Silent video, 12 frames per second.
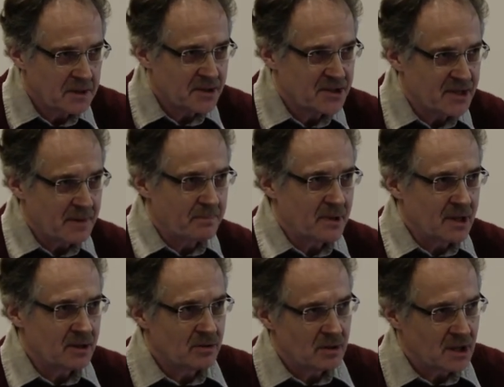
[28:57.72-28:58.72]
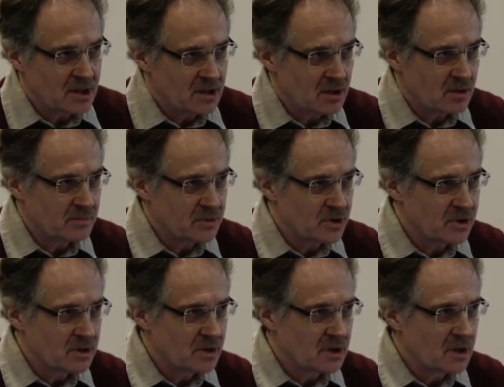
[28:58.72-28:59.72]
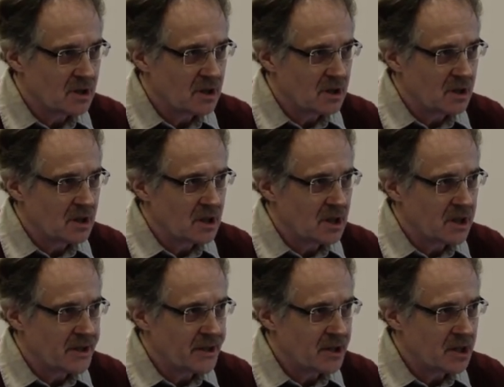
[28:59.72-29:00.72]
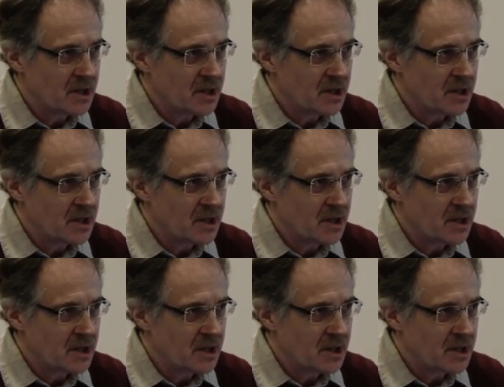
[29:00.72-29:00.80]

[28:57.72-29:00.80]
step into these homes? And